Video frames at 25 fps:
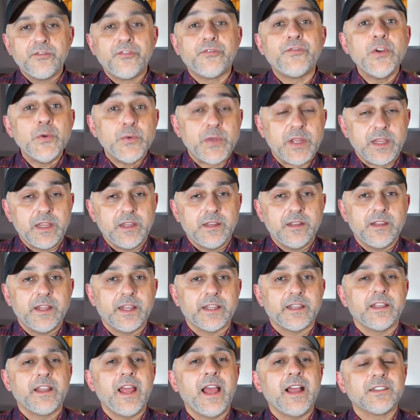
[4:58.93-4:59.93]
fruity,
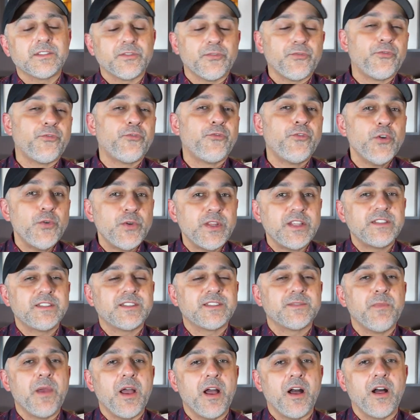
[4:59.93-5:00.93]
like it has a fruity
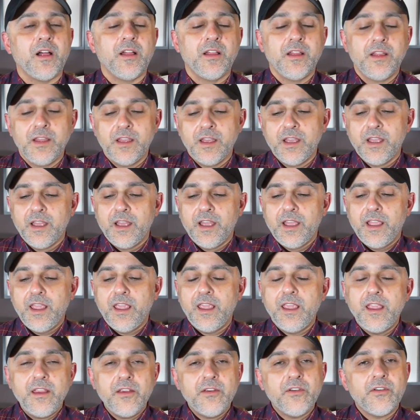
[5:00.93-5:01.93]
smell.
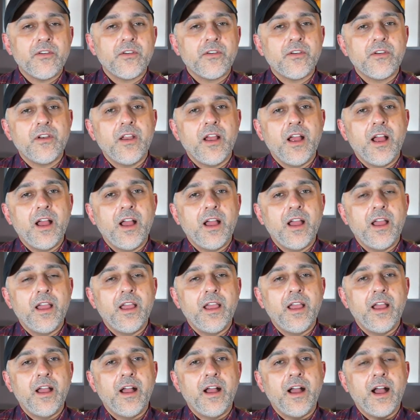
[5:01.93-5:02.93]
Here,
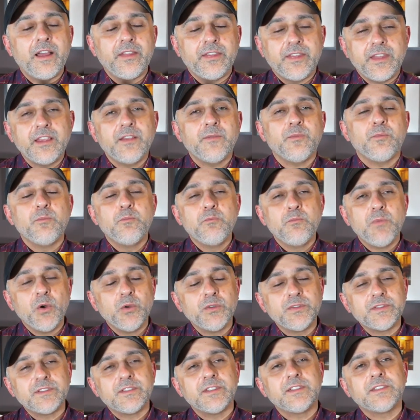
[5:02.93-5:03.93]
I think
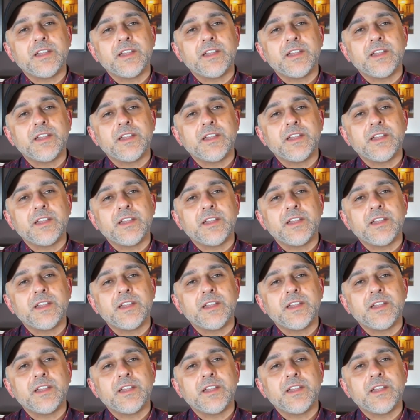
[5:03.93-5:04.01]
most of the